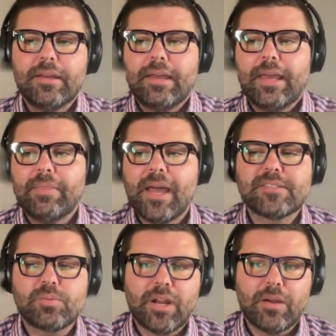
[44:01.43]
And
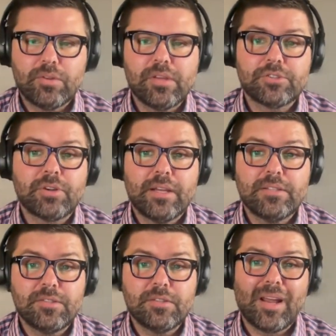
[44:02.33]
that's what I really tried to
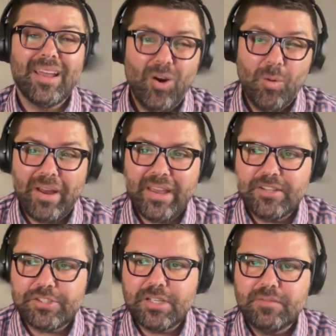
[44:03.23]
do, and I hope I
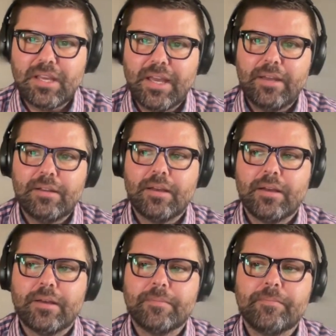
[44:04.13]
achieved that.
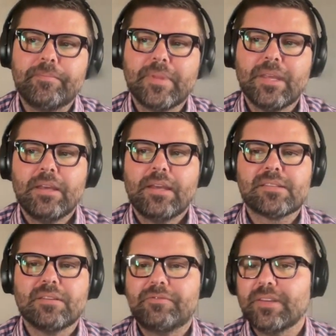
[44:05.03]

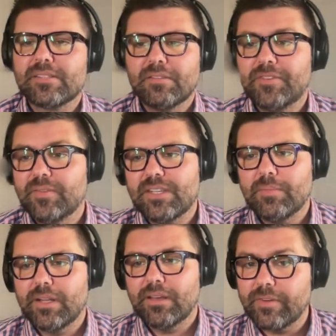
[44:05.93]
It's a
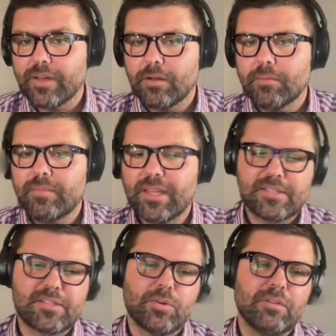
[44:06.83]
50-minute film that
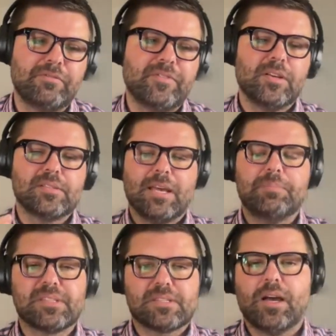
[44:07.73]
sort of feels
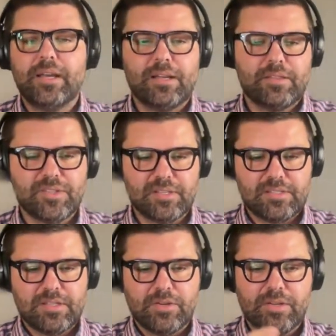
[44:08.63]
episodic. There's a
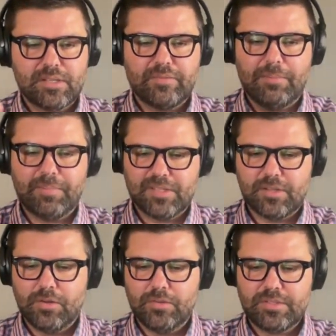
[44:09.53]
series of
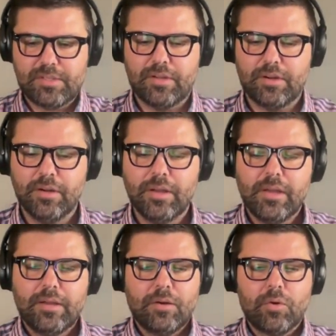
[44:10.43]
episodes there,
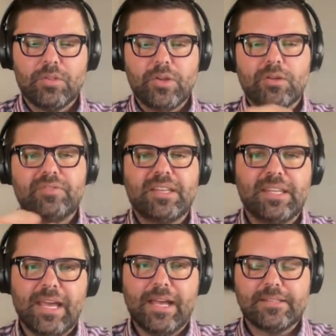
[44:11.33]
or little
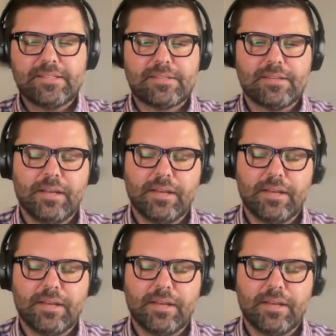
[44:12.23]
vignettes,